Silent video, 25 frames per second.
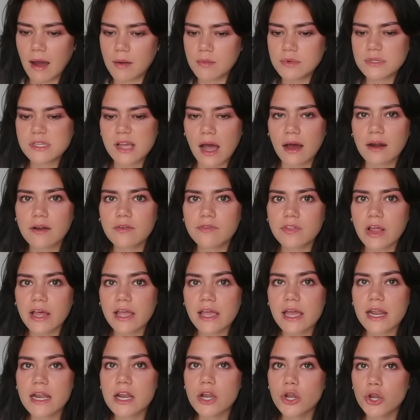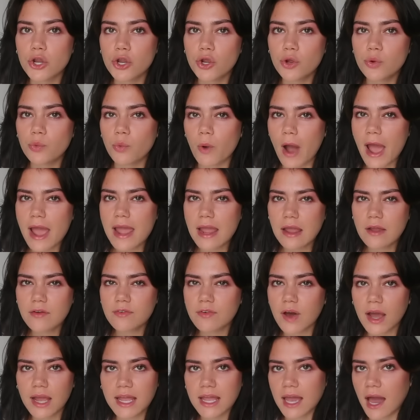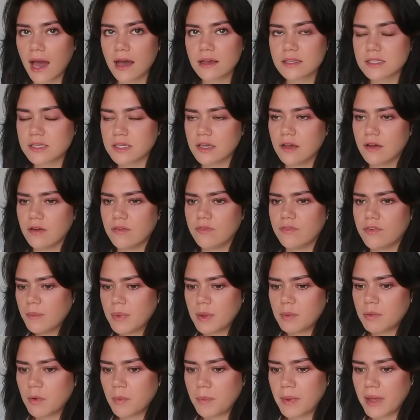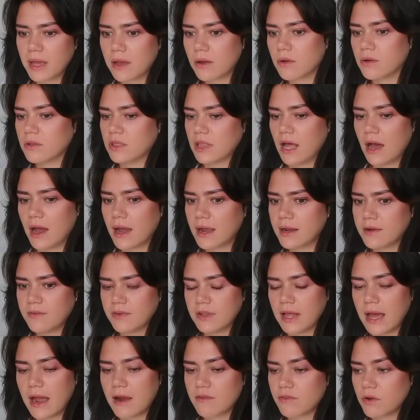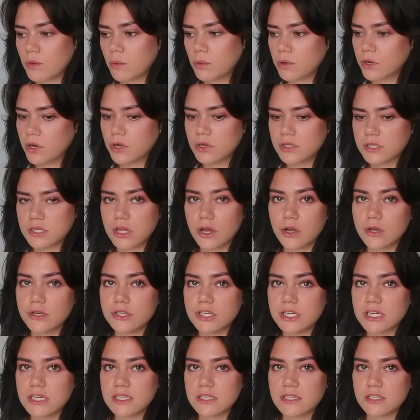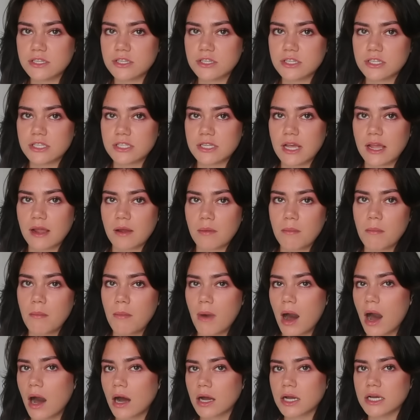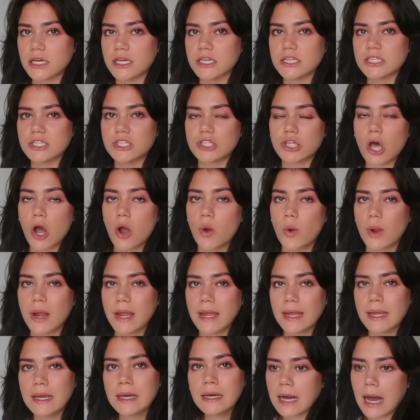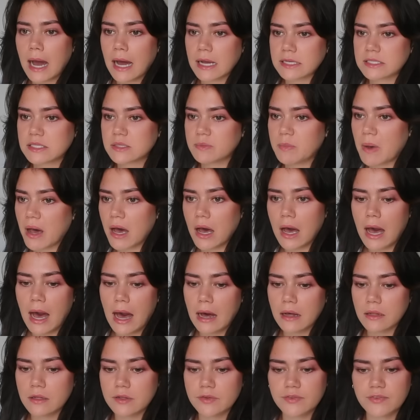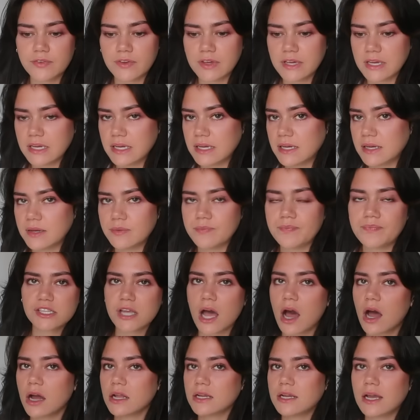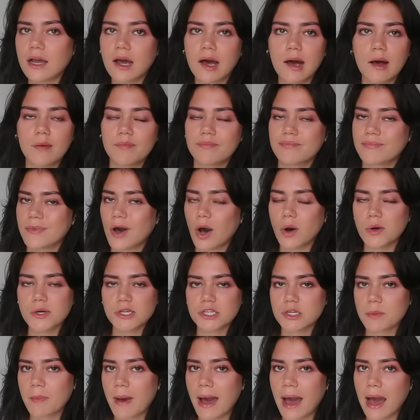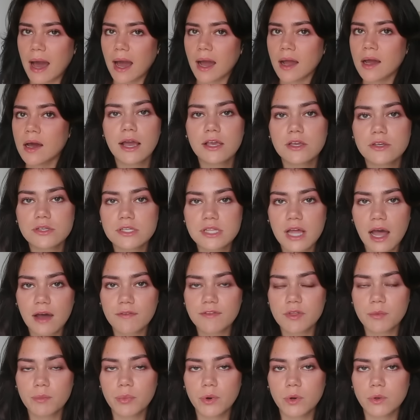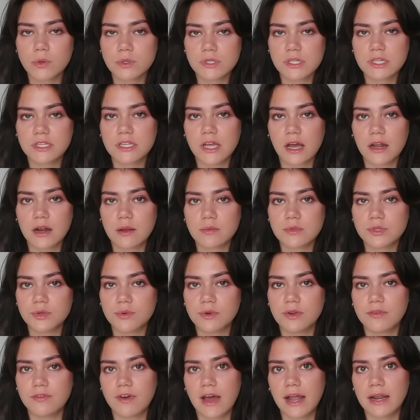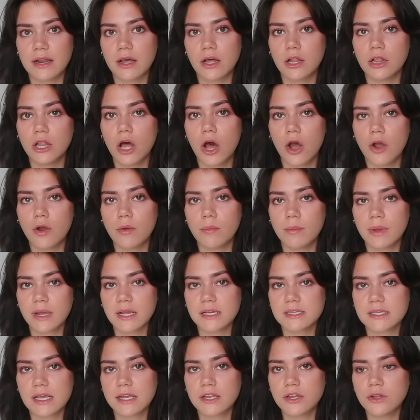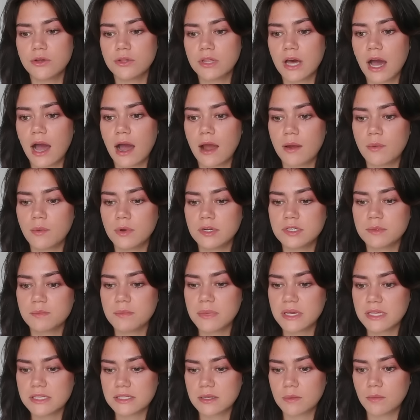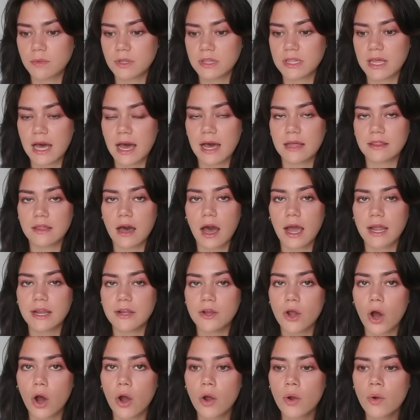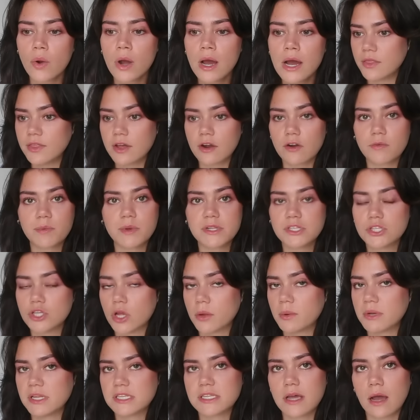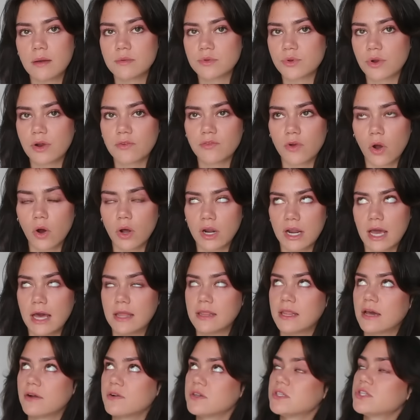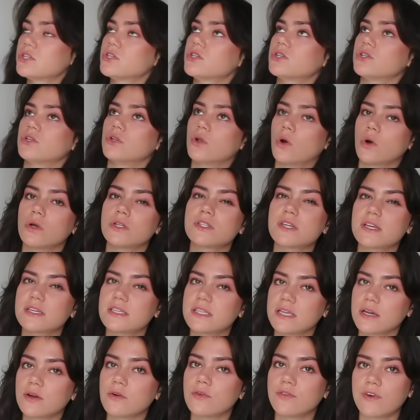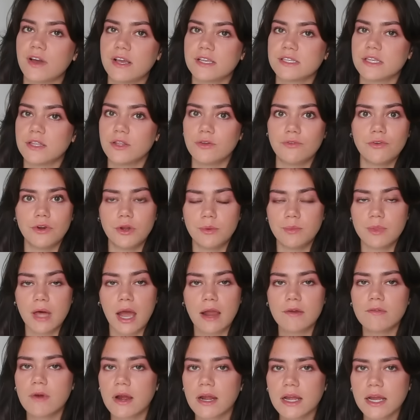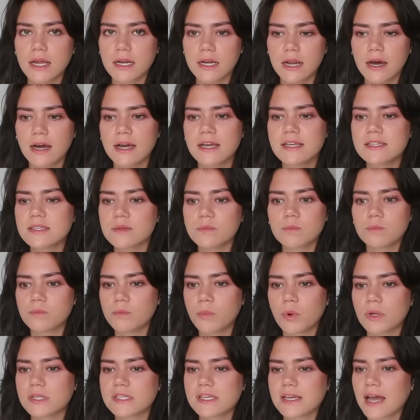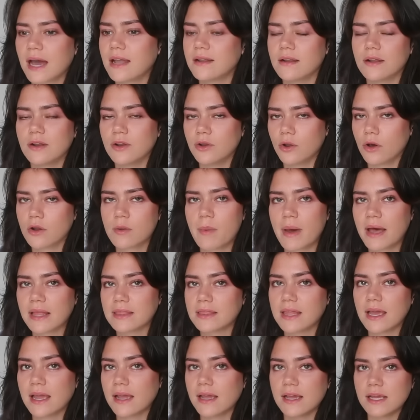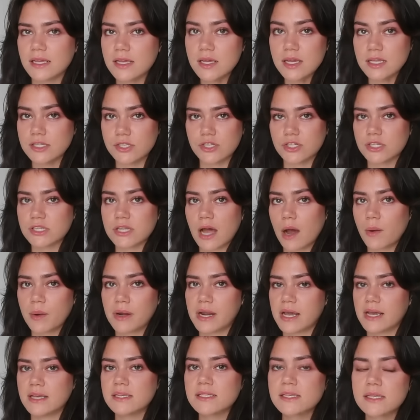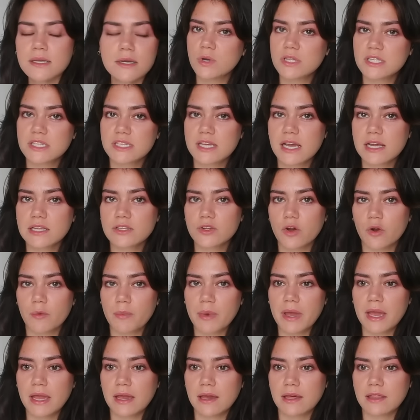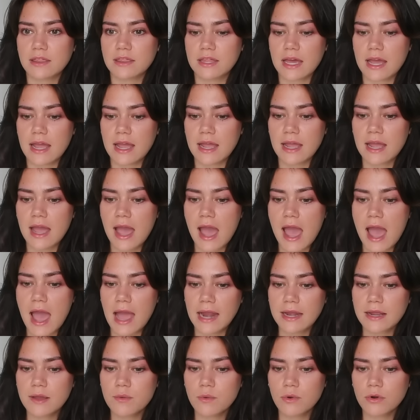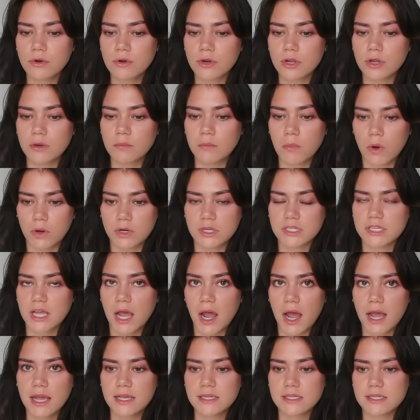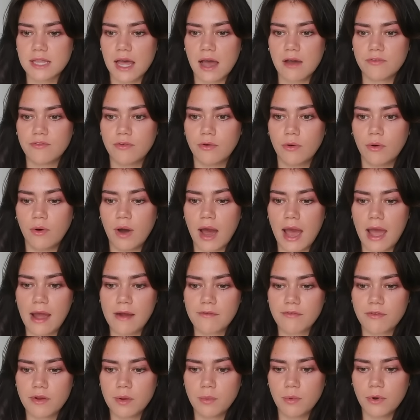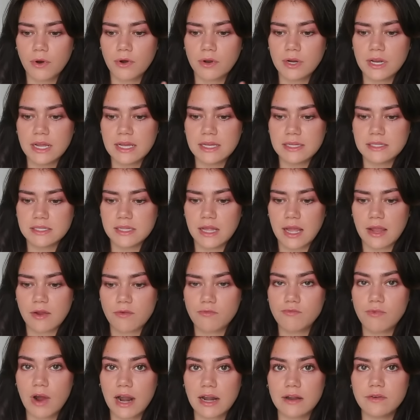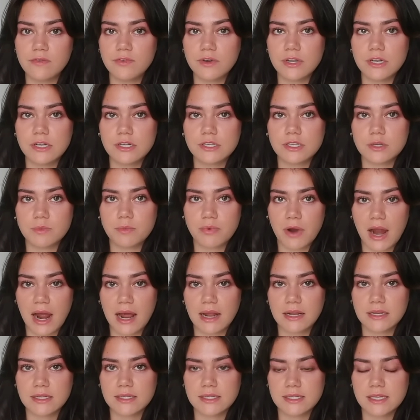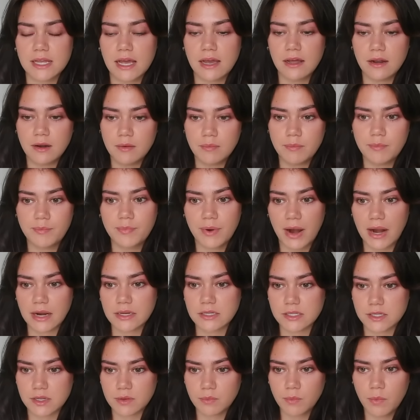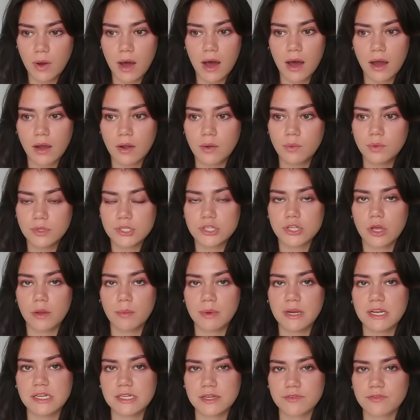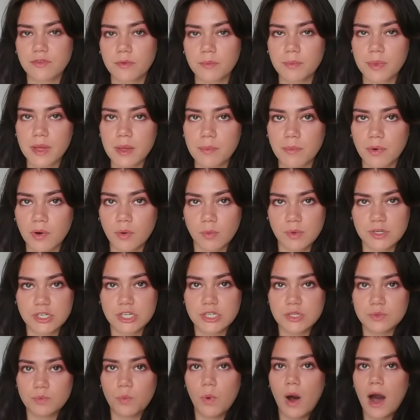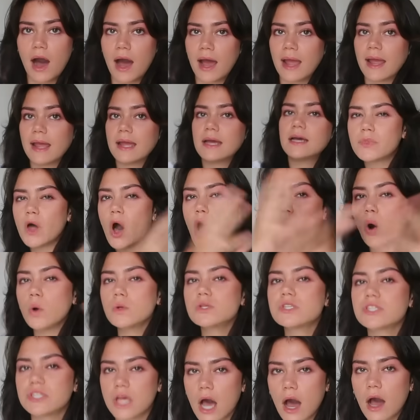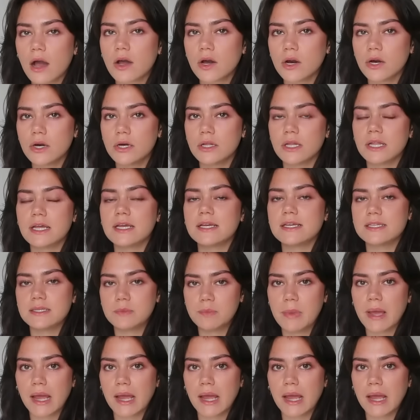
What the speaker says: I was kind of like in a new wave, I guess, of people being online. I feel like everyone knows that OGs is just like Marcus, Zoe, Casper, Alfie, Tanya, the whole shebang. I used to have the balls to turn up to an event alone because I knew that I would meet someone there that I know, and there have been so many times where I've gone and there is just not a single face in the room that I recognize. Once again, not a bad thing, it's just how it is. With TikTok being a thing, anyone can monetize, therefore everyone is like relevant to brands, and brands can work with so many different people, which is why the whole circle is